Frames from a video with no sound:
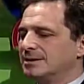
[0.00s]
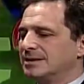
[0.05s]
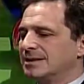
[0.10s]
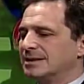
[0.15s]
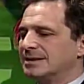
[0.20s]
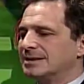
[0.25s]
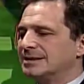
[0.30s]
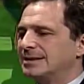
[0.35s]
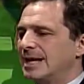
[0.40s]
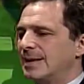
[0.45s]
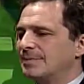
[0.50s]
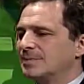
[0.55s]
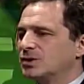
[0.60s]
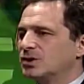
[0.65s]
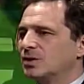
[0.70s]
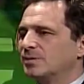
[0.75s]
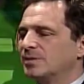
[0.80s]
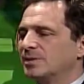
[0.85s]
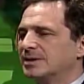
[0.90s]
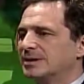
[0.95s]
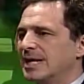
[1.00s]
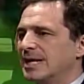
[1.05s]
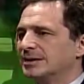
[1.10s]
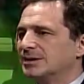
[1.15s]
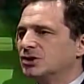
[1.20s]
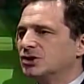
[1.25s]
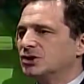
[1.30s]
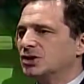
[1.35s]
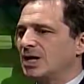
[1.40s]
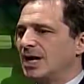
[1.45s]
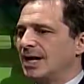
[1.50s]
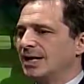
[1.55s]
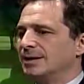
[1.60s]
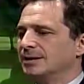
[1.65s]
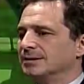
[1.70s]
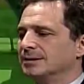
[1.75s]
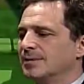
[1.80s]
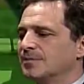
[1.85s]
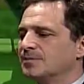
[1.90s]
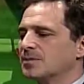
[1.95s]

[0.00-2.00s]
steps to protect the child